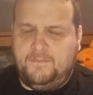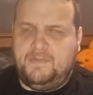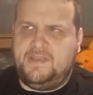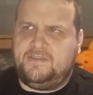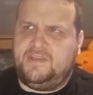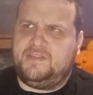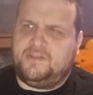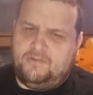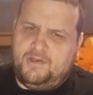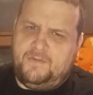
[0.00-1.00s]
Basically, he's a
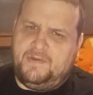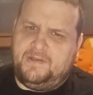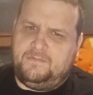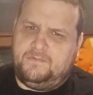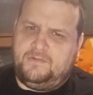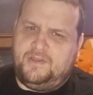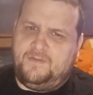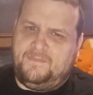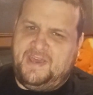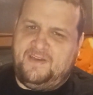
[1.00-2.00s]
toy with
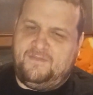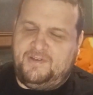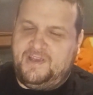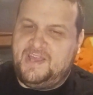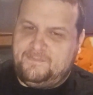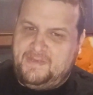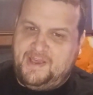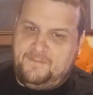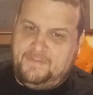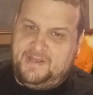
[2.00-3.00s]
no mouth. Well, it has a
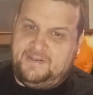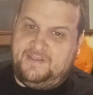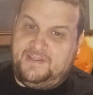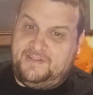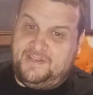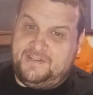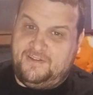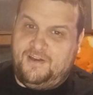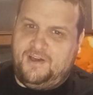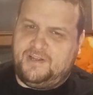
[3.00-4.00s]
mouth, but he doesn't
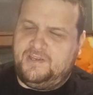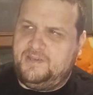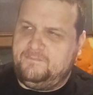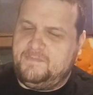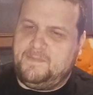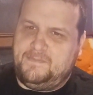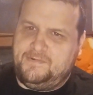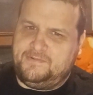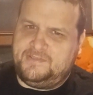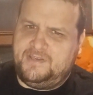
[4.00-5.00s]
talk. He
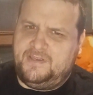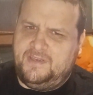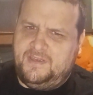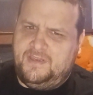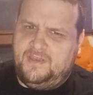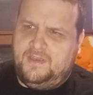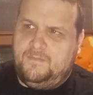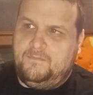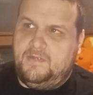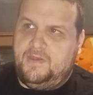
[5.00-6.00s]
mumbles.
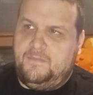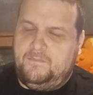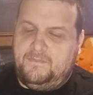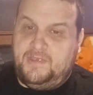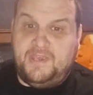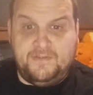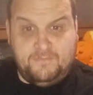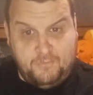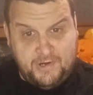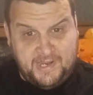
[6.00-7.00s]
He's
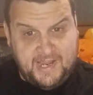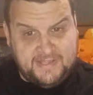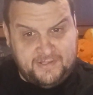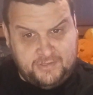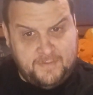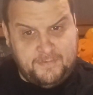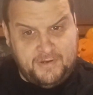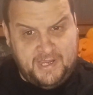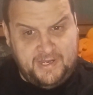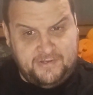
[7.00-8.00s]
working as a double
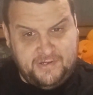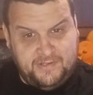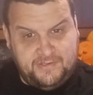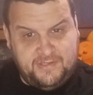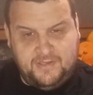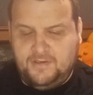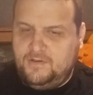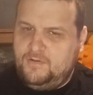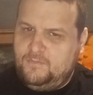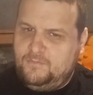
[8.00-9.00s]
agent,
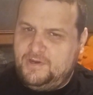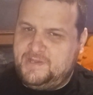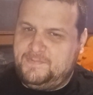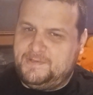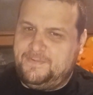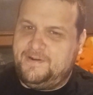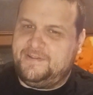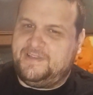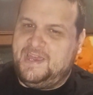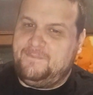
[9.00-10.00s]
working for the
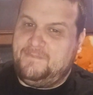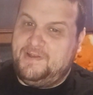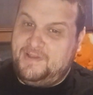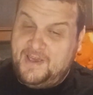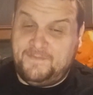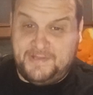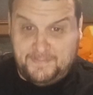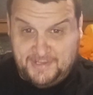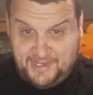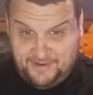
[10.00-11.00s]
prototype, but helping
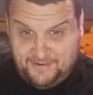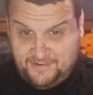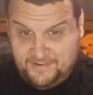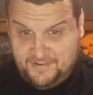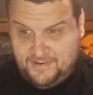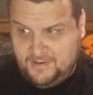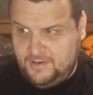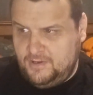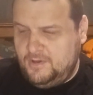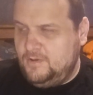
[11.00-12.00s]
the player.
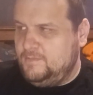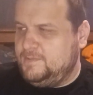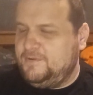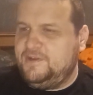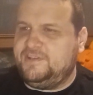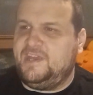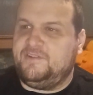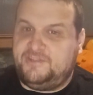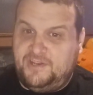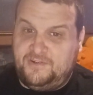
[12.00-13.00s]
When the
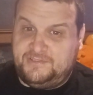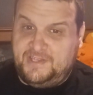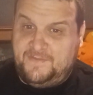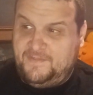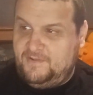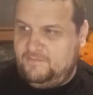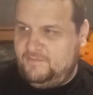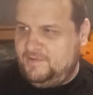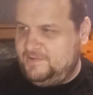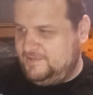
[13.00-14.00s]
prototype shows up,
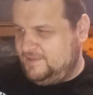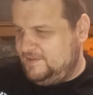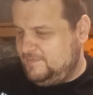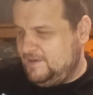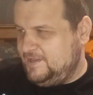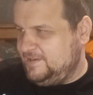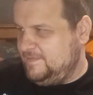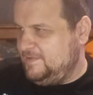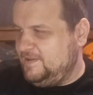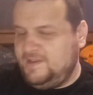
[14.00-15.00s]
player
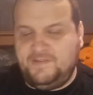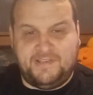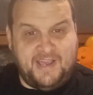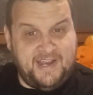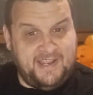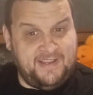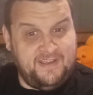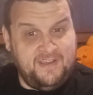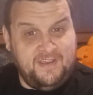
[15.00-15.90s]
he was hiding.